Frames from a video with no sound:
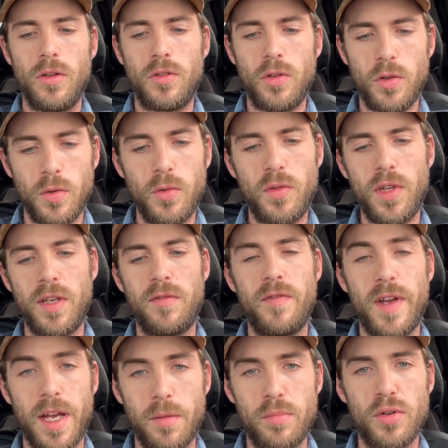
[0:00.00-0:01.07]
to the
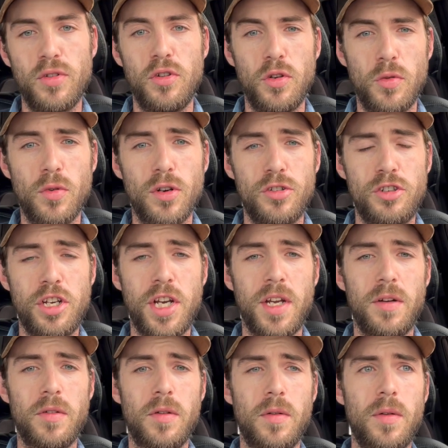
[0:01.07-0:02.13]
Vanpreneur
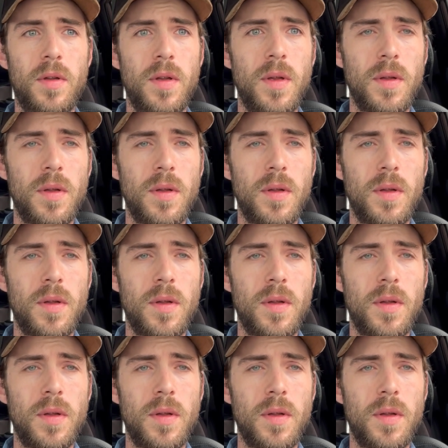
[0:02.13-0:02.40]
channel.